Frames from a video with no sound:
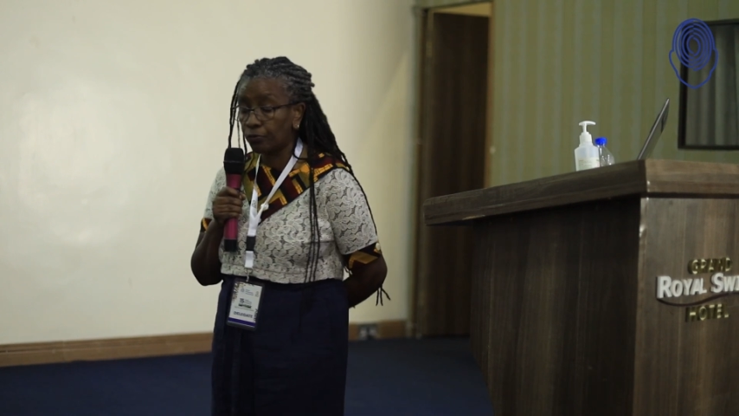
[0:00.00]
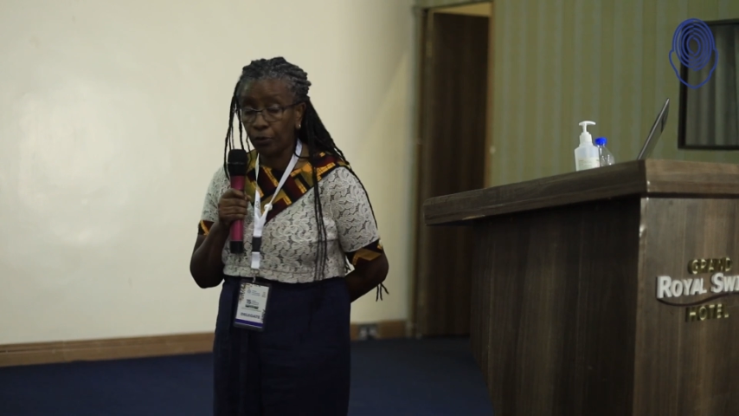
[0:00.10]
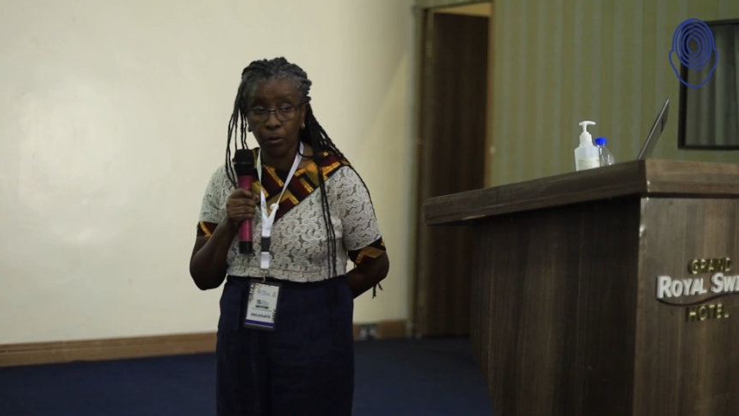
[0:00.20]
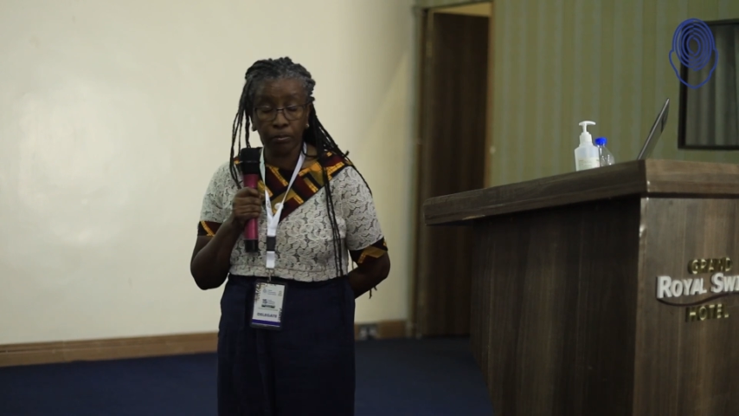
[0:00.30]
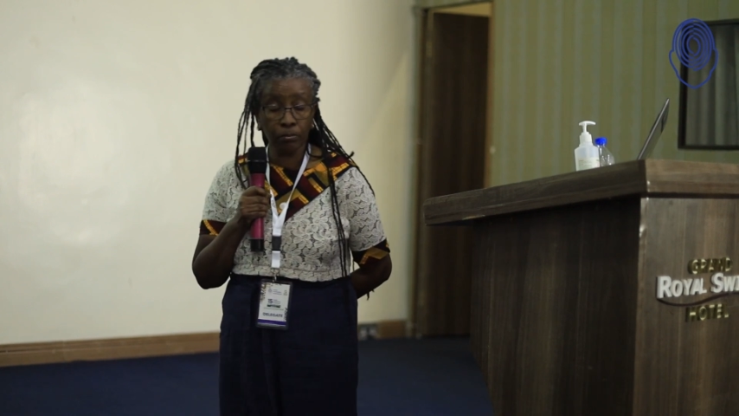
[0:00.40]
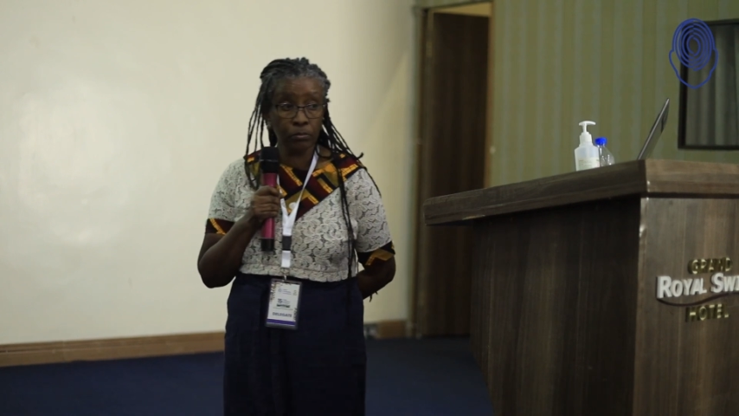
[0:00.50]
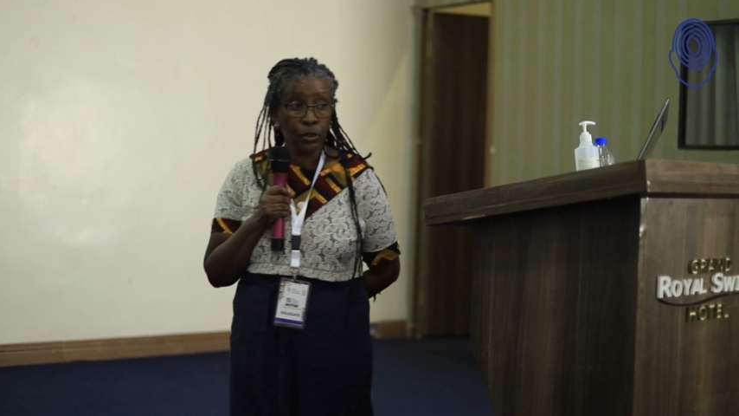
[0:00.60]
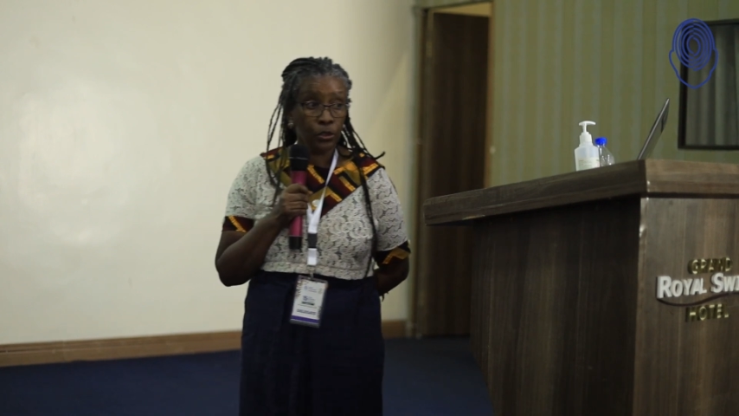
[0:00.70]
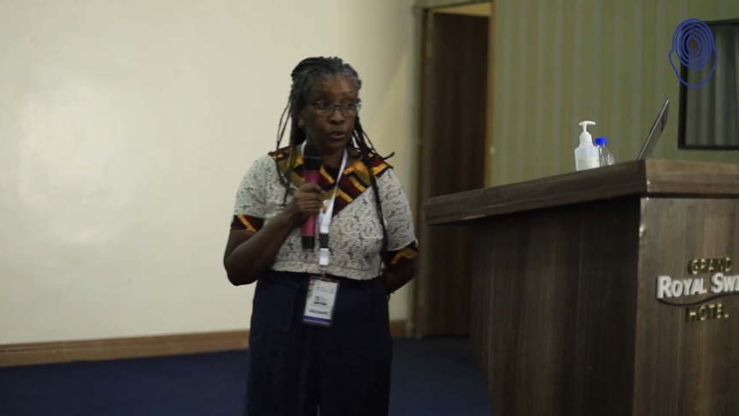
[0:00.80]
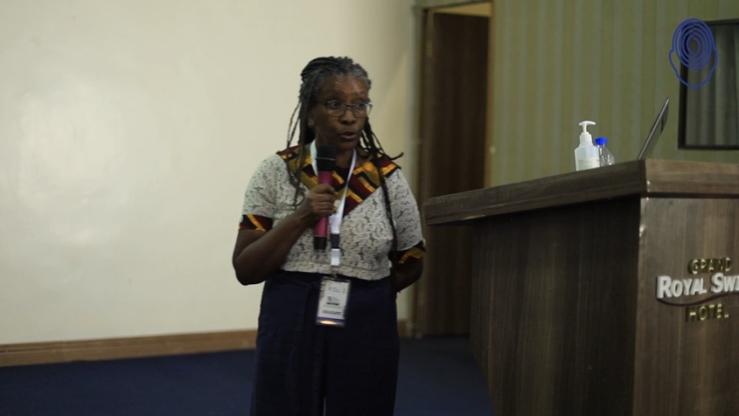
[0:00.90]
from
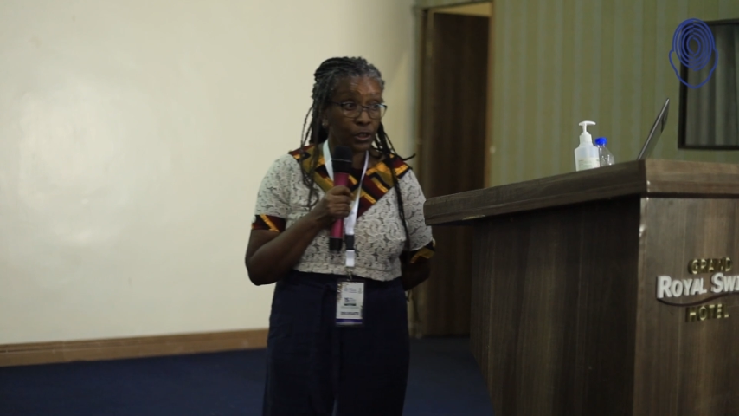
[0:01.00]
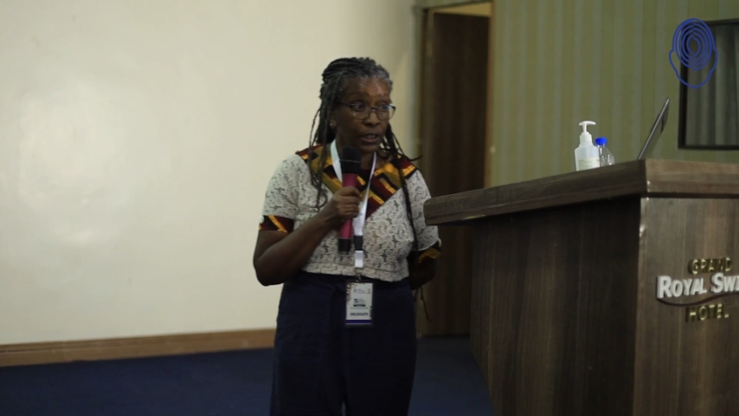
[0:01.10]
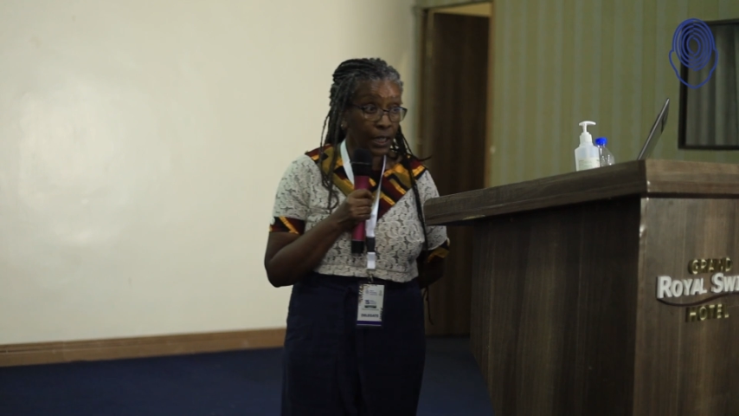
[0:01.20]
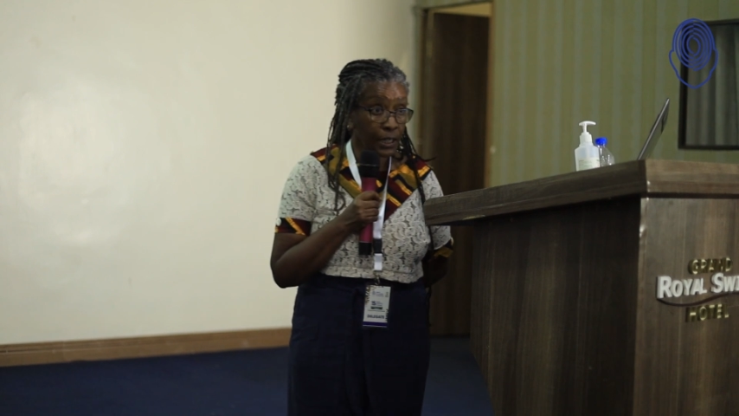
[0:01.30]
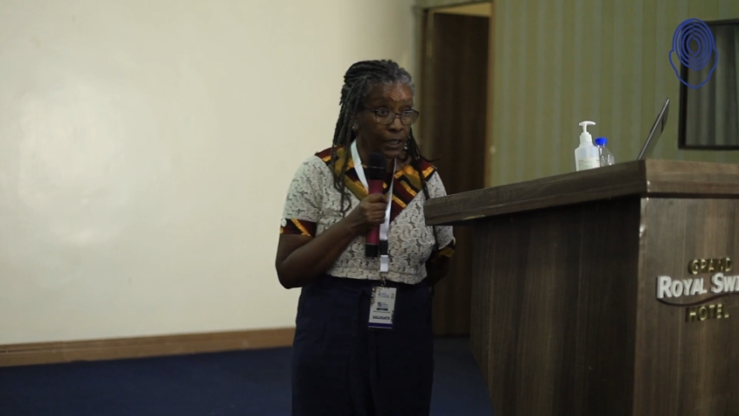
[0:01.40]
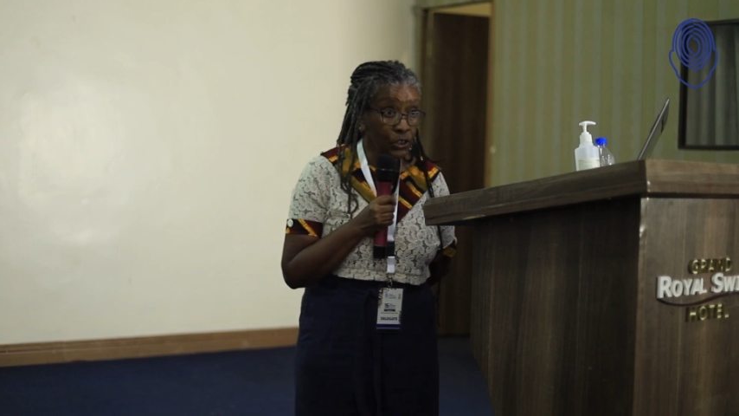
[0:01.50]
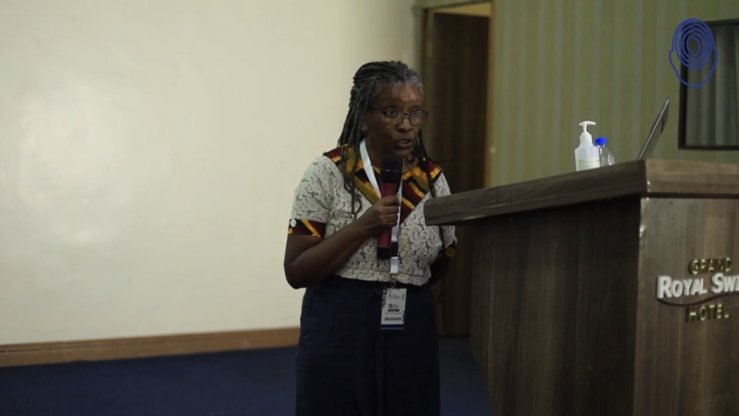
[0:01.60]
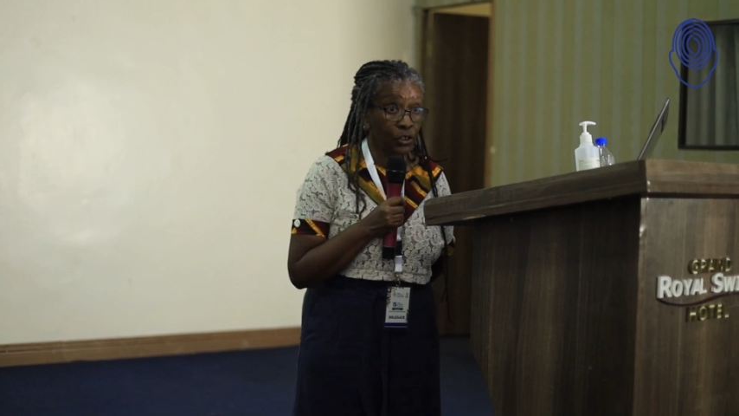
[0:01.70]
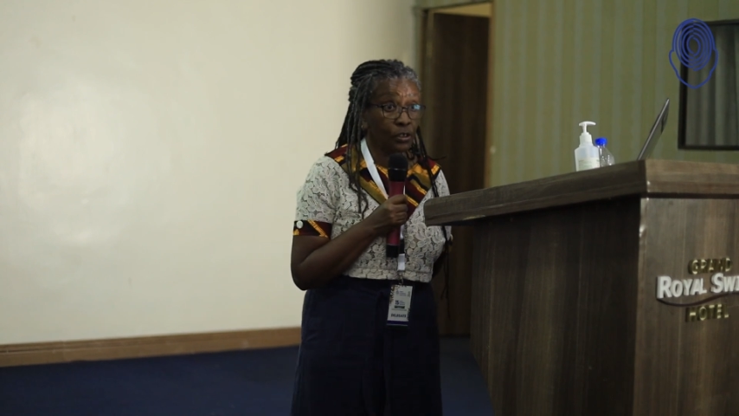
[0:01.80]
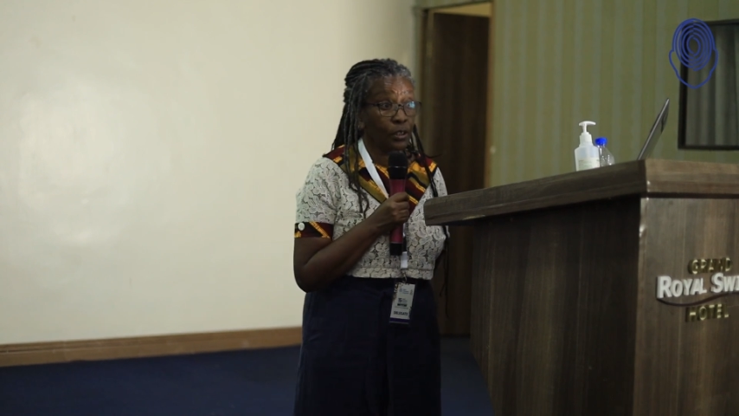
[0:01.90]
JTRH.